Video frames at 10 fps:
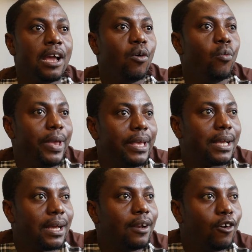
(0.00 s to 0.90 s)
we
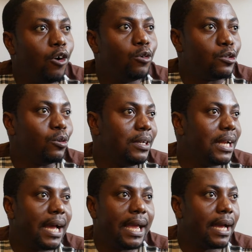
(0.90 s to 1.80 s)
can also
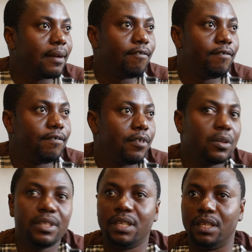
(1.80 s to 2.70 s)
die at
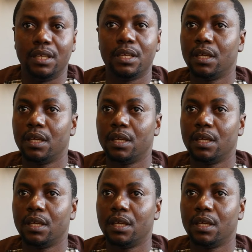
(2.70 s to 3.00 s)
40.